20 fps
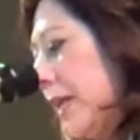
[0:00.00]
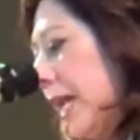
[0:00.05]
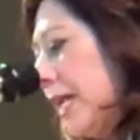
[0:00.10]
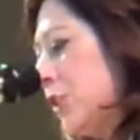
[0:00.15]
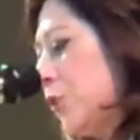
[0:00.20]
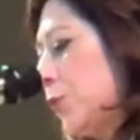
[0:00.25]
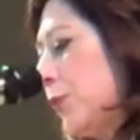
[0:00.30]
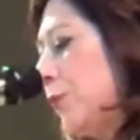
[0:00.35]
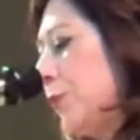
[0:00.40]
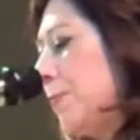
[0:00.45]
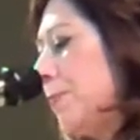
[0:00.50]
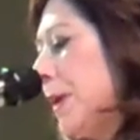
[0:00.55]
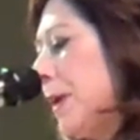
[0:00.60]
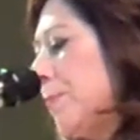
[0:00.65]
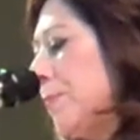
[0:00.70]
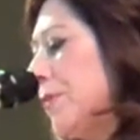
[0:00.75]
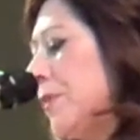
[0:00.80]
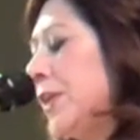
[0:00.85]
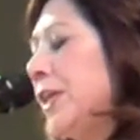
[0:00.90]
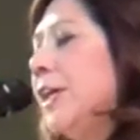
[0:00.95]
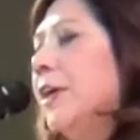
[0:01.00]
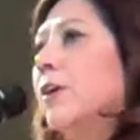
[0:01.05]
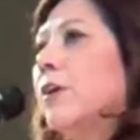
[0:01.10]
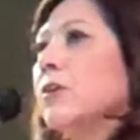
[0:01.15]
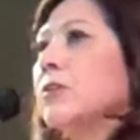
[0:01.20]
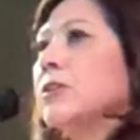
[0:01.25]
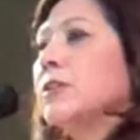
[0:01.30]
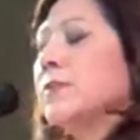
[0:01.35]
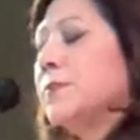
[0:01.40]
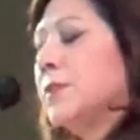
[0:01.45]
As we remember the
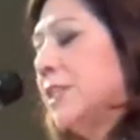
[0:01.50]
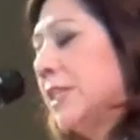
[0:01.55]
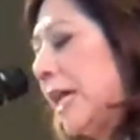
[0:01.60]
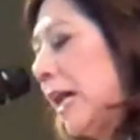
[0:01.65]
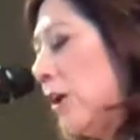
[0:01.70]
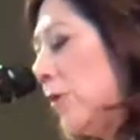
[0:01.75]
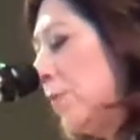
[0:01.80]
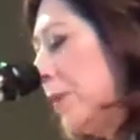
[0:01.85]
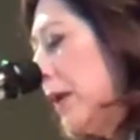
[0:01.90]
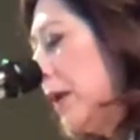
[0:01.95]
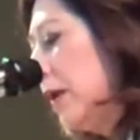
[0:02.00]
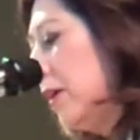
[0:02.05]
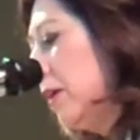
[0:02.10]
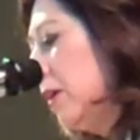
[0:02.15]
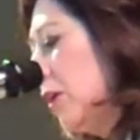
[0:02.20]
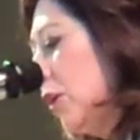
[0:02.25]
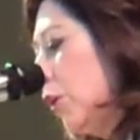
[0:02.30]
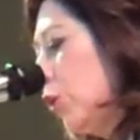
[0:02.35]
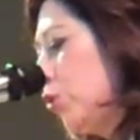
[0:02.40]
heroes of Selma,